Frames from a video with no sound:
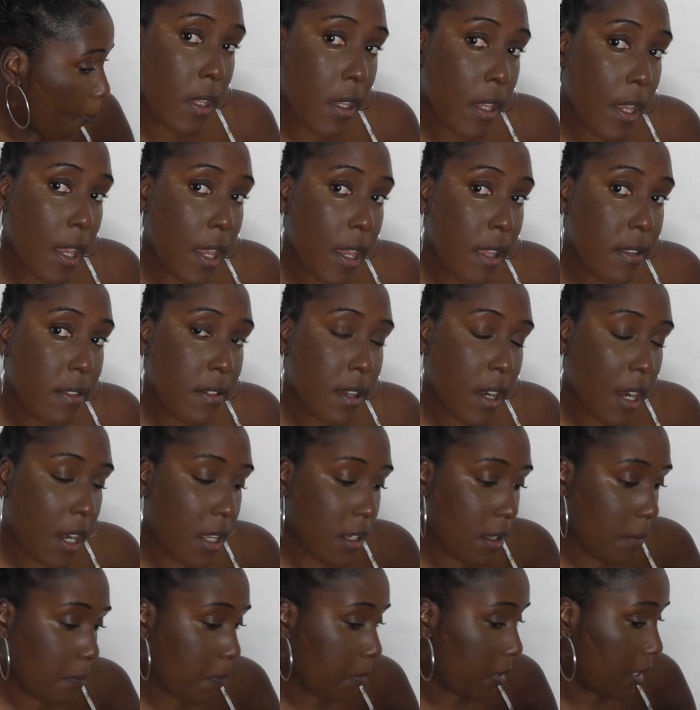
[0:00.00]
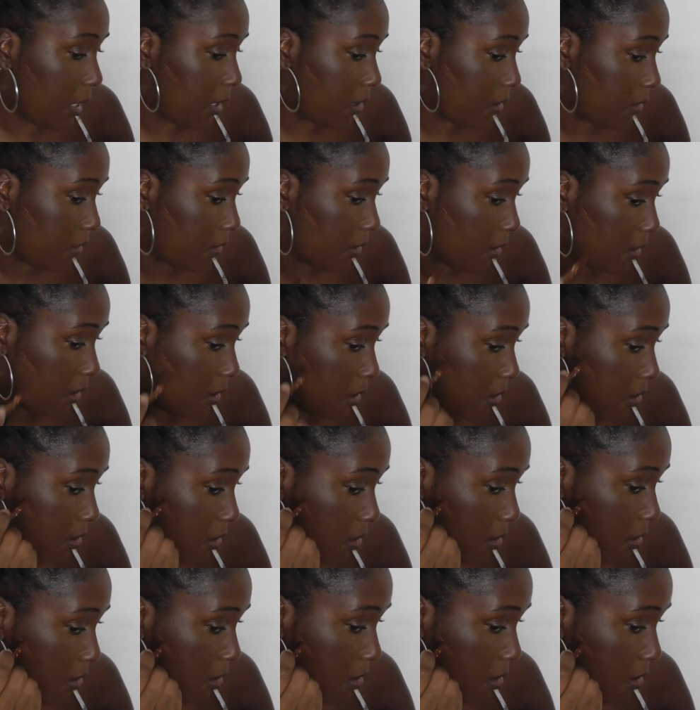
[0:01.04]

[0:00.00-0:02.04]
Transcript: Okay, it's kind of blending in.